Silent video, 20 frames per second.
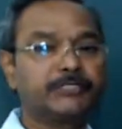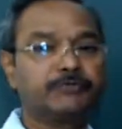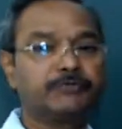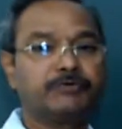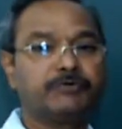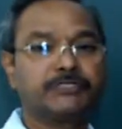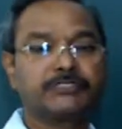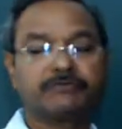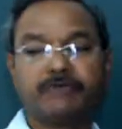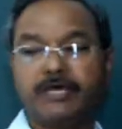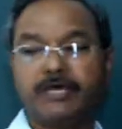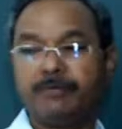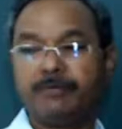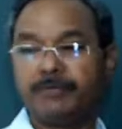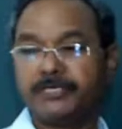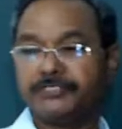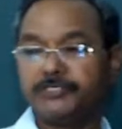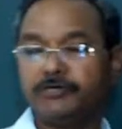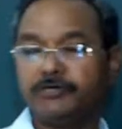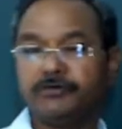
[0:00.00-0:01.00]
square plus
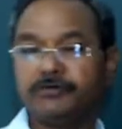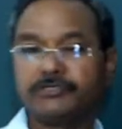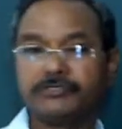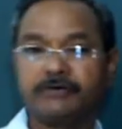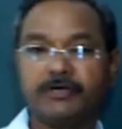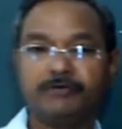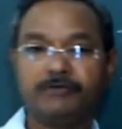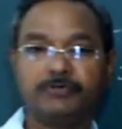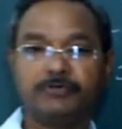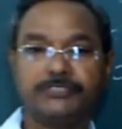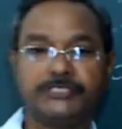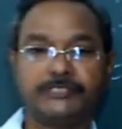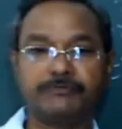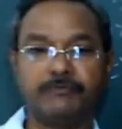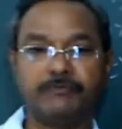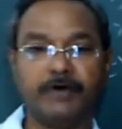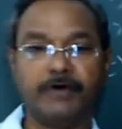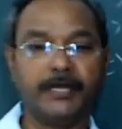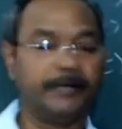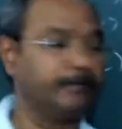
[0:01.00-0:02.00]
0 square, which is 1.